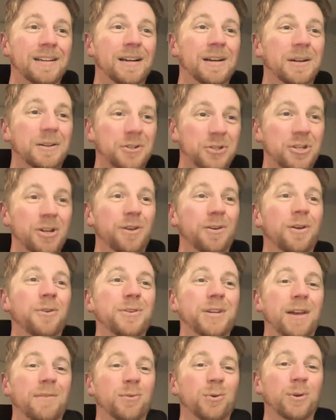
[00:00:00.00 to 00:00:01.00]
shout out
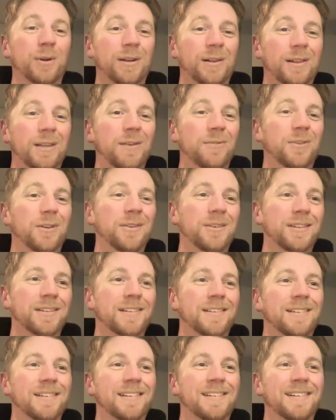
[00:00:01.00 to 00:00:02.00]
to everyone in Cleveland.
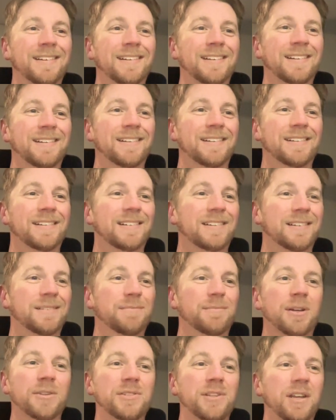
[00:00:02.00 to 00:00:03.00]
I
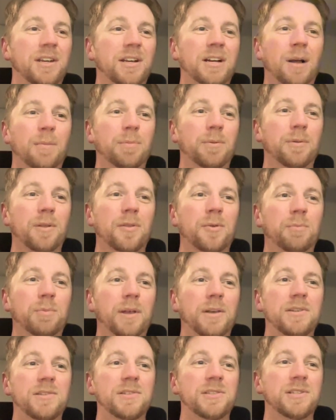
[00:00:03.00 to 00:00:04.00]
see a couple other
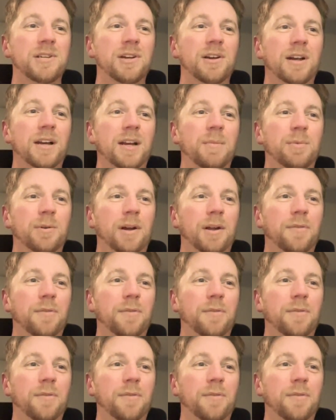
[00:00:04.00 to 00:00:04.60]
places here. I could probably